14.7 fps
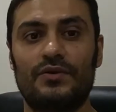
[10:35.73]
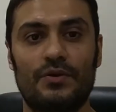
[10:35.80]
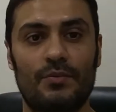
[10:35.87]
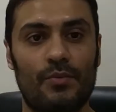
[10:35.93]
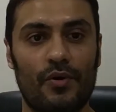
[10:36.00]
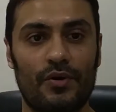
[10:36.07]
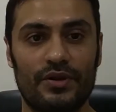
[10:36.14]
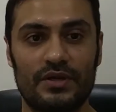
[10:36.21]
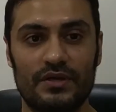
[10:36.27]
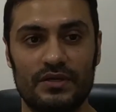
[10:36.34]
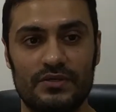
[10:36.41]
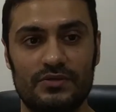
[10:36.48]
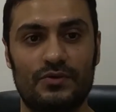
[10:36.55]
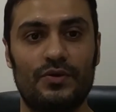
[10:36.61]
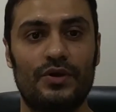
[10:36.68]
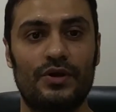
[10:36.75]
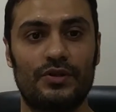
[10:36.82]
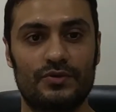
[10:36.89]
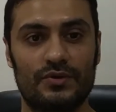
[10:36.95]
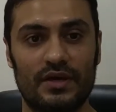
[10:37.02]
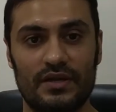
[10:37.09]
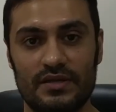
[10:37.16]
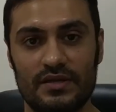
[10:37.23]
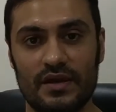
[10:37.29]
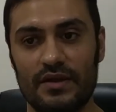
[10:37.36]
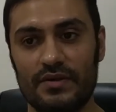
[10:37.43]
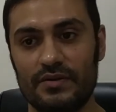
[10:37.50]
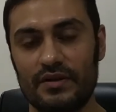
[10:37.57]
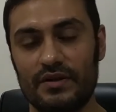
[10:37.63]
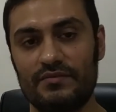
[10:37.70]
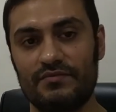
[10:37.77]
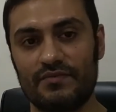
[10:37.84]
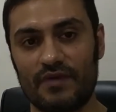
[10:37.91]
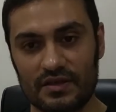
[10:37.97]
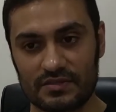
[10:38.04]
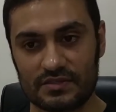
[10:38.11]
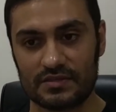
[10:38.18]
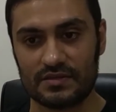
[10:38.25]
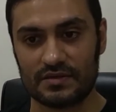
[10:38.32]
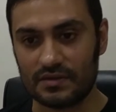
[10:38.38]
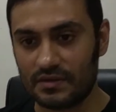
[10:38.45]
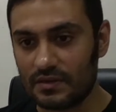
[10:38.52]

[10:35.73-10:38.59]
your body is going to get dehydrated faster.